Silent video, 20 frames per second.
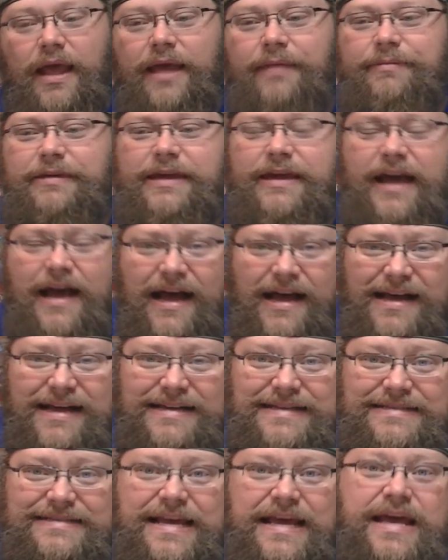And
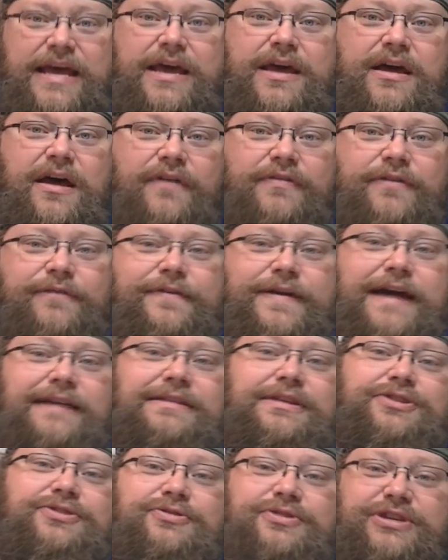because of the
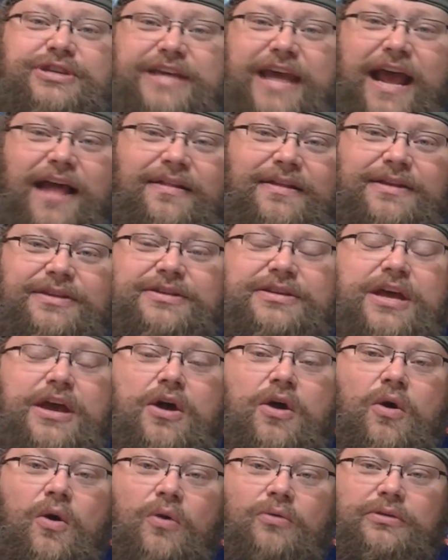fact that your challenge
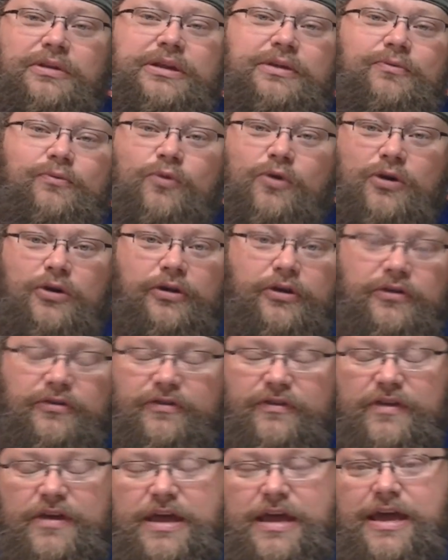only
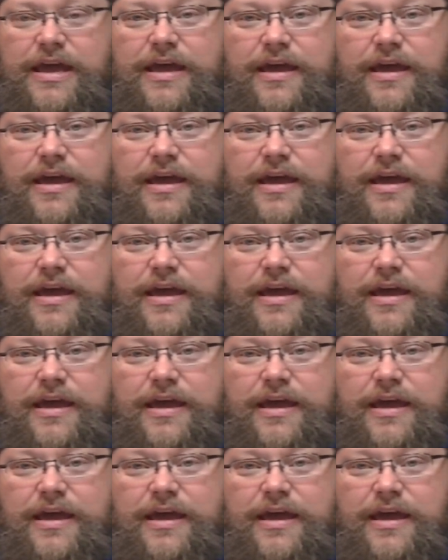works